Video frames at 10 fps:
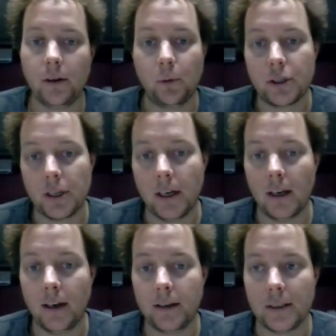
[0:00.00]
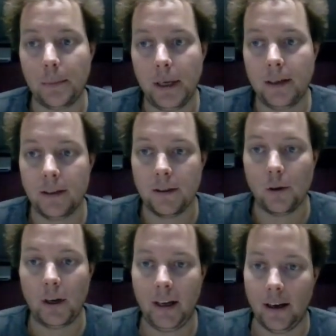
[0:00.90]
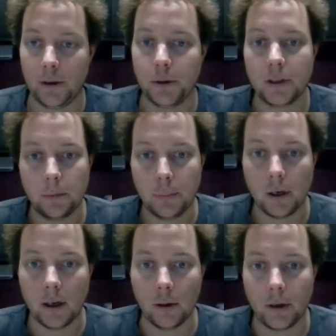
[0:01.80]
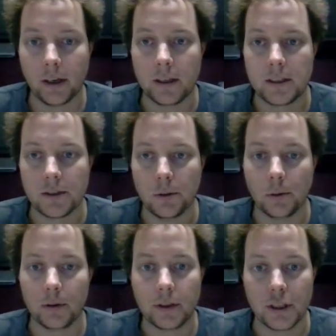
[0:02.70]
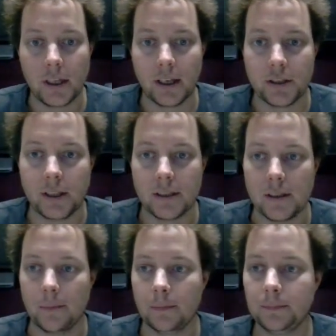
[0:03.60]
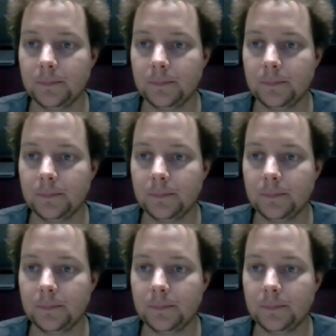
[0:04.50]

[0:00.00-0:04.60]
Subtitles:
which are dependent on how you compiled and installed gr-gsm.